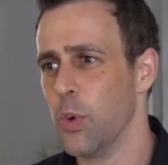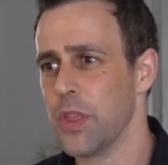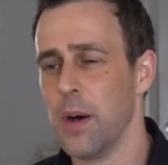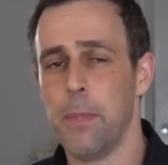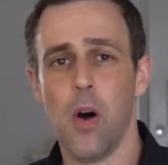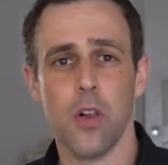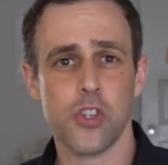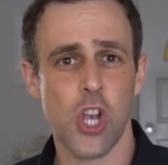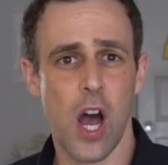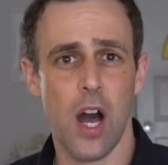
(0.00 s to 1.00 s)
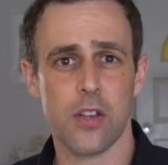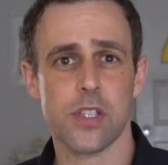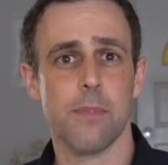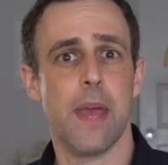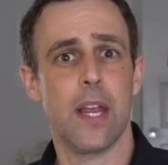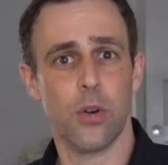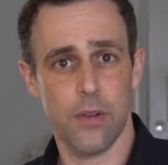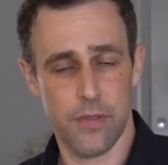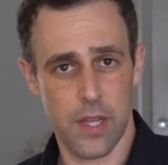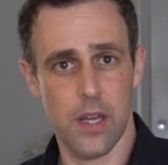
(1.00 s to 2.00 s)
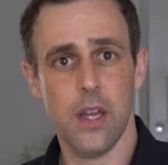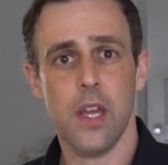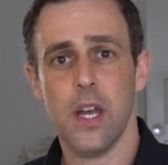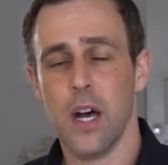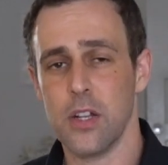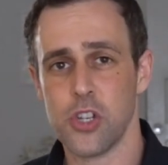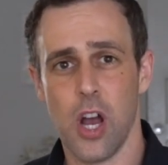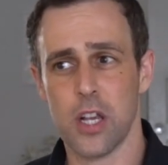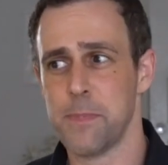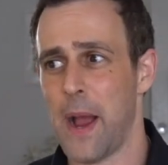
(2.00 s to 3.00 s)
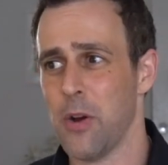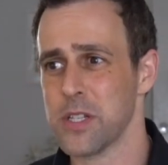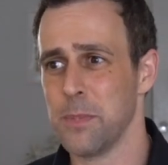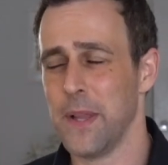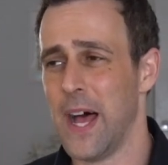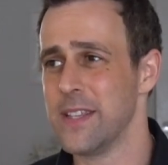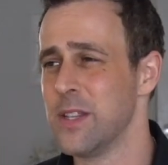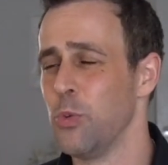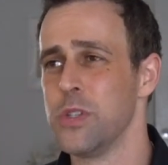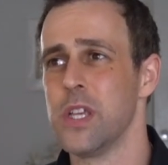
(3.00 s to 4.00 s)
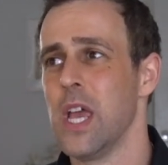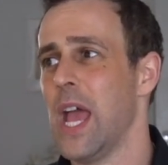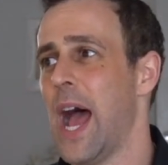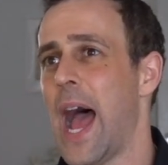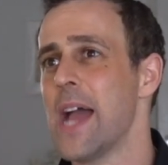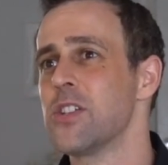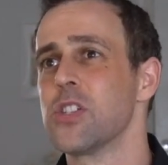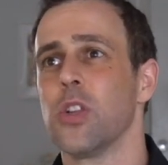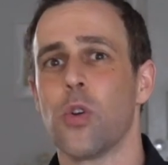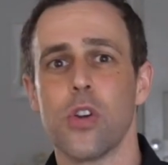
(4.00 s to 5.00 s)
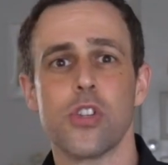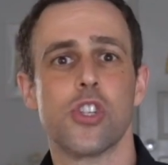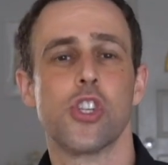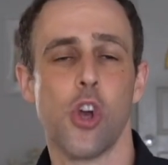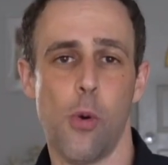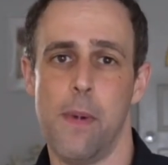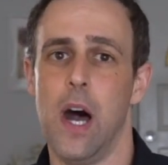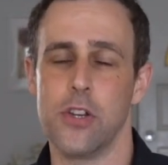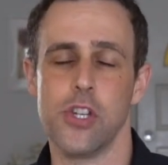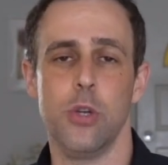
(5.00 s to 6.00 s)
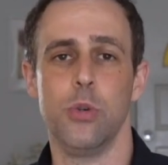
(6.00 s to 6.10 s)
with uh, Paul Chalks, the maker of the uh, Chalks power supplies, that was I just learned so much.